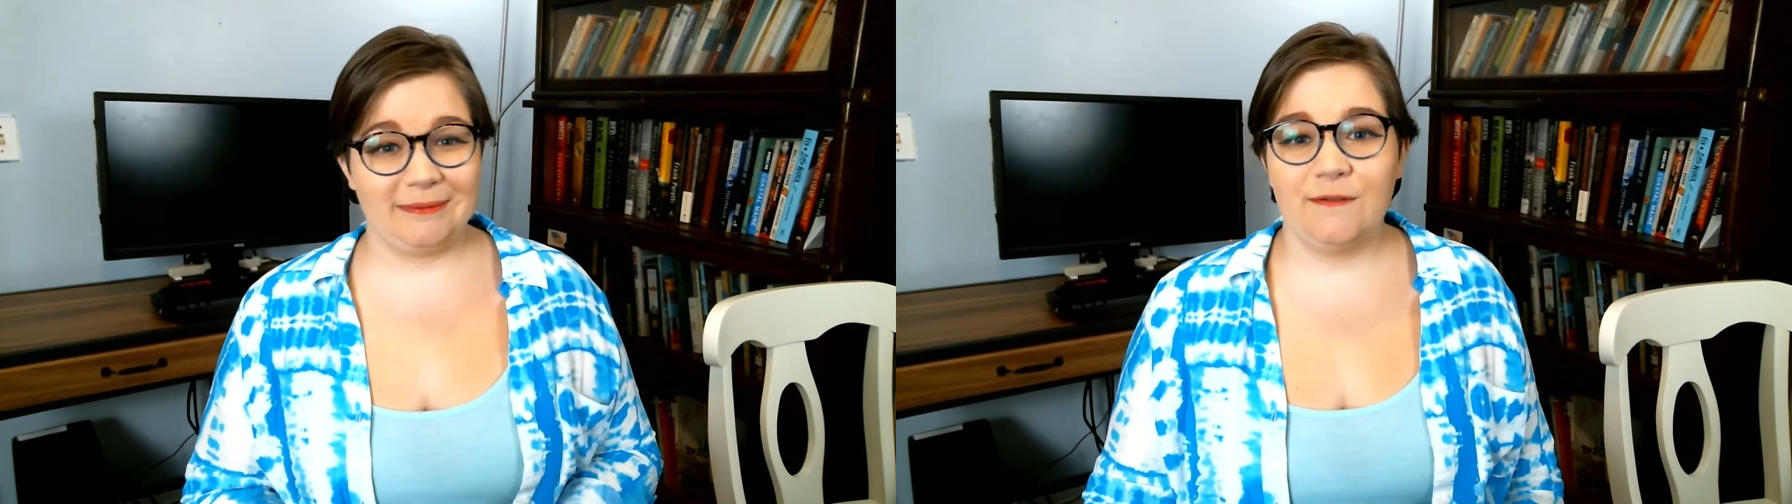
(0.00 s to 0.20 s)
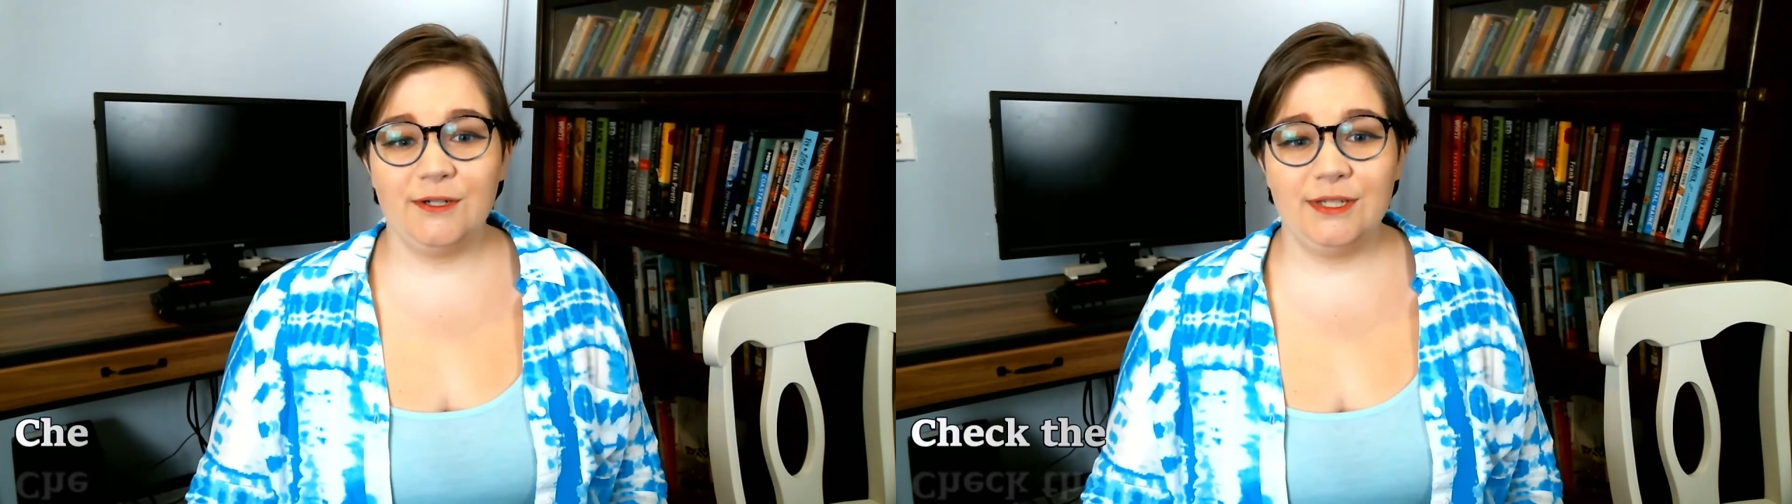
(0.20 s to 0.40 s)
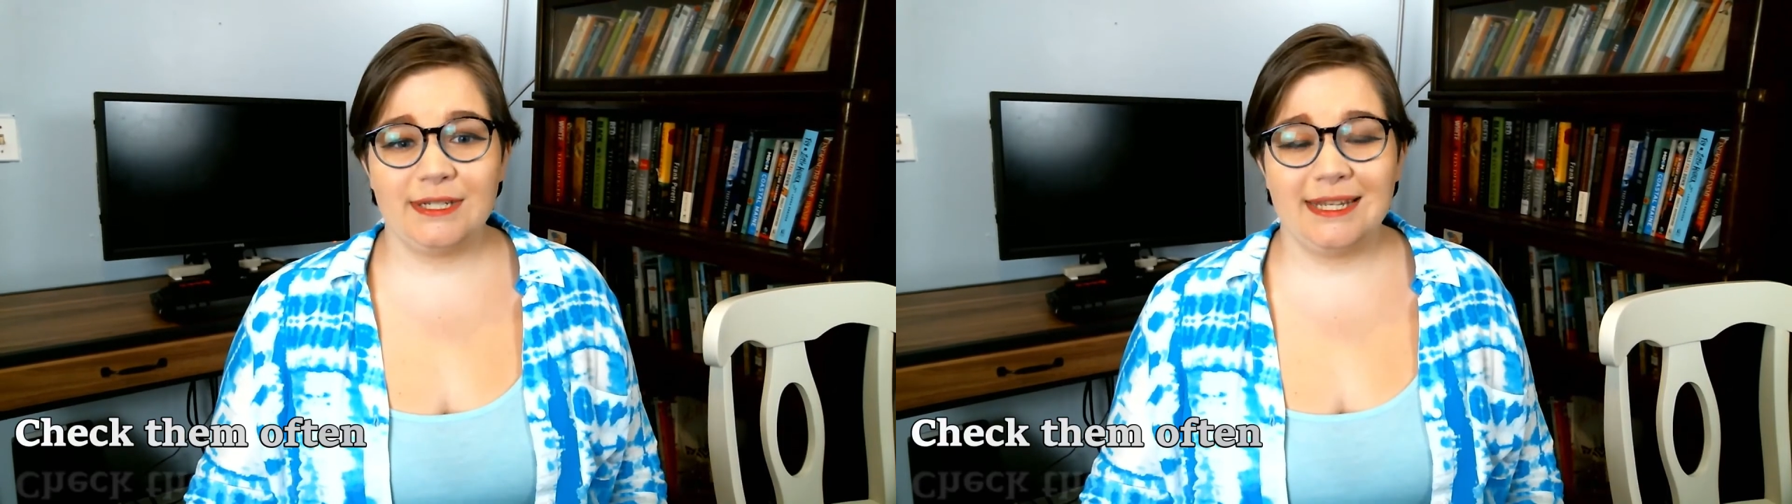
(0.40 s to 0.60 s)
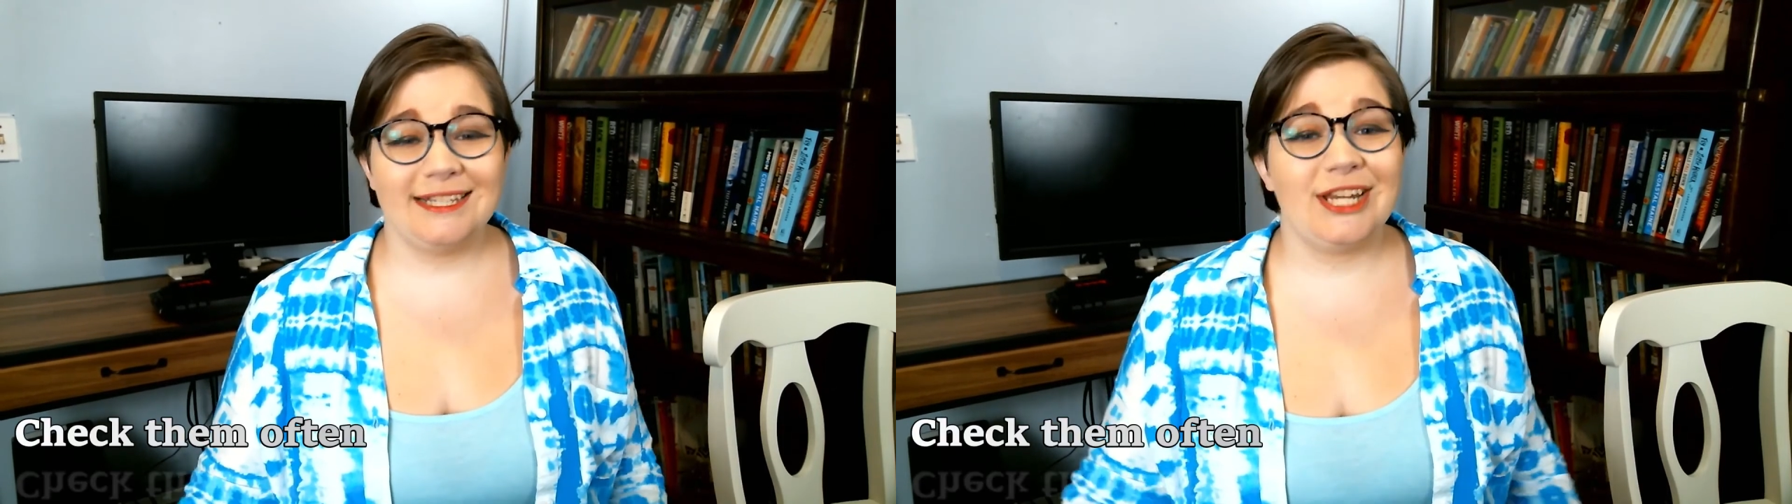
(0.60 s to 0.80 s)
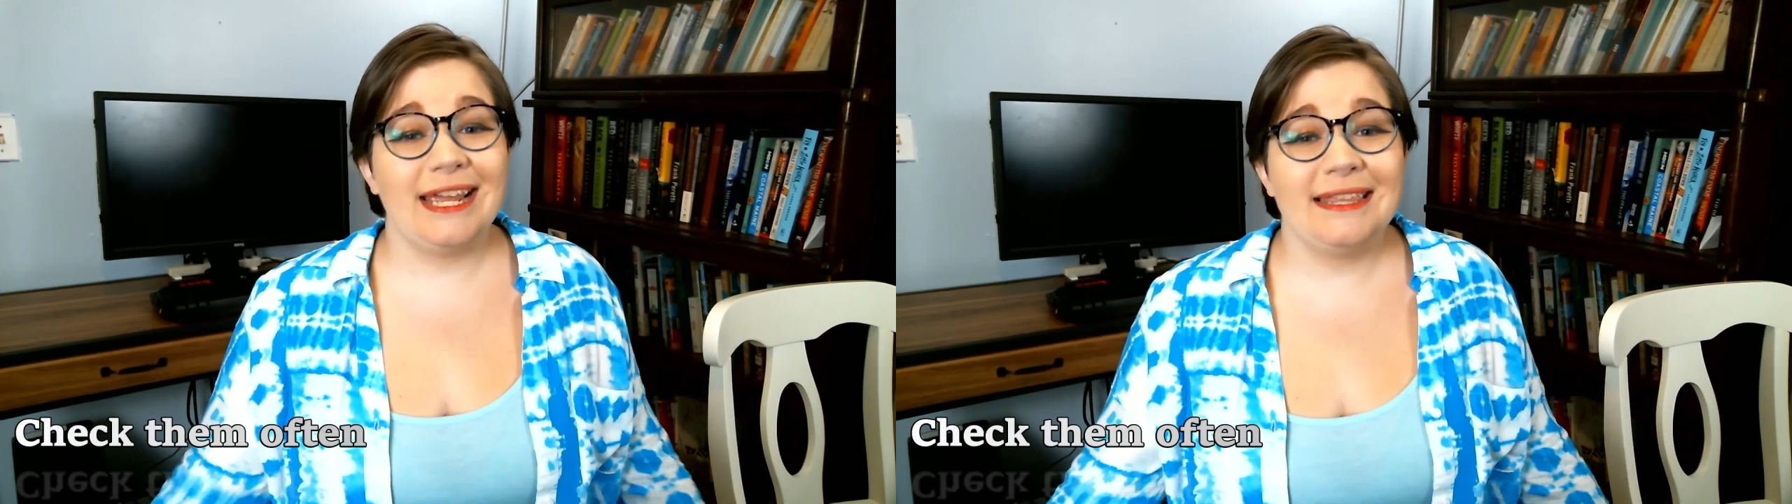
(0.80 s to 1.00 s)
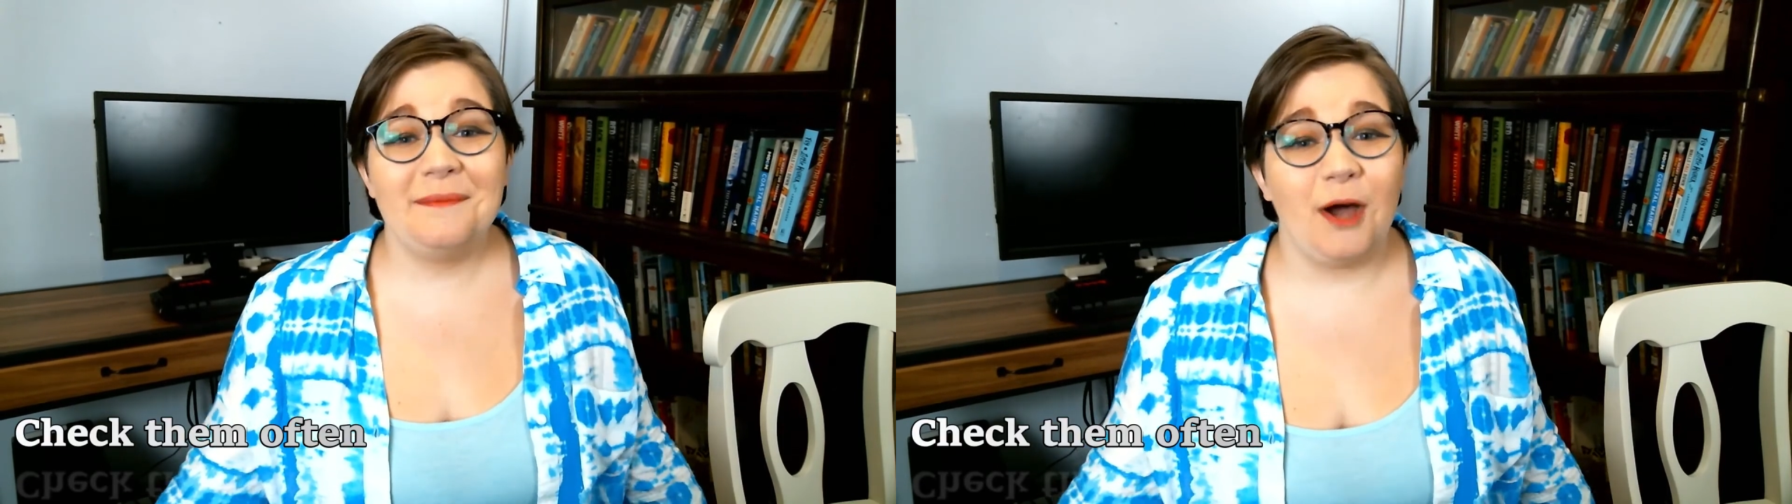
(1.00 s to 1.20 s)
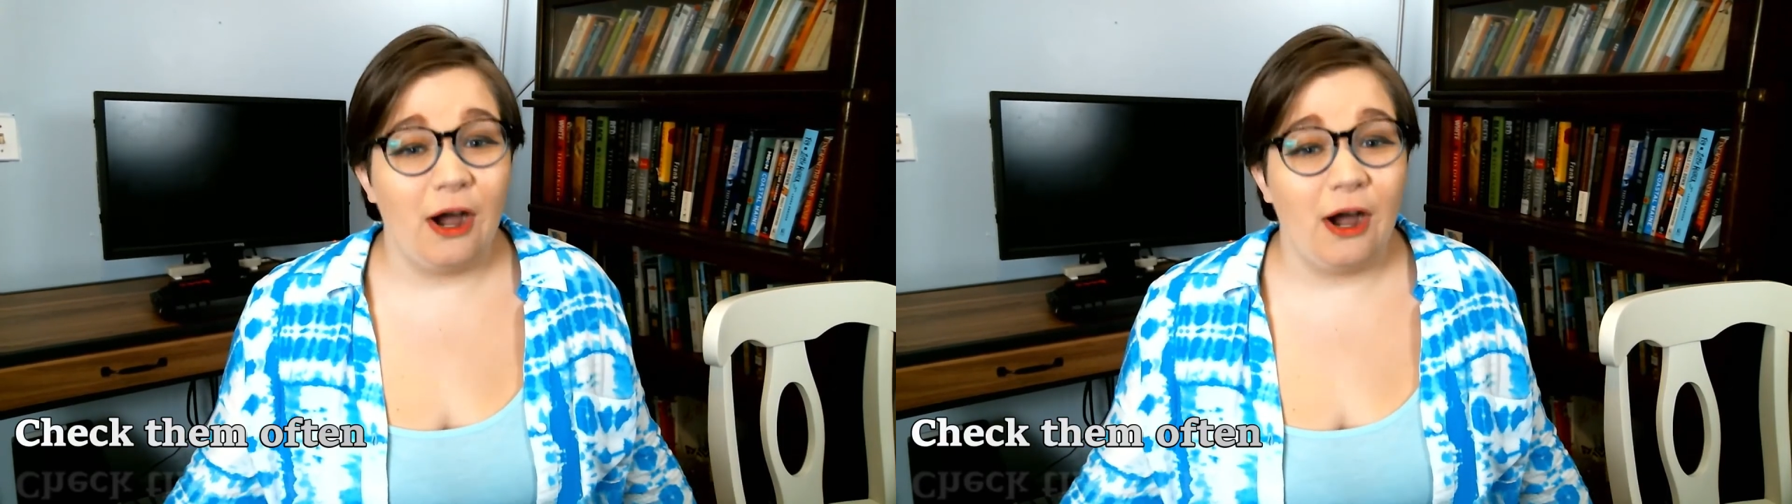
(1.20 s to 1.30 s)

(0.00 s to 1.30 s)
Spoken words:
First, check them